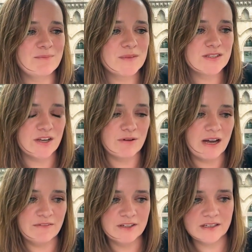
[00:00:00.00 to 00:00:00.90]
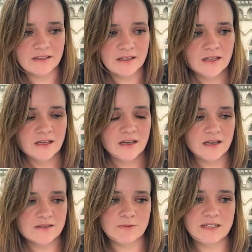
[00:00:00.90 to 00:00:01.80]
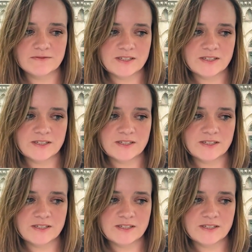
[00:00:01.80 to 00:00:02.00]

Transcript: So having a suite of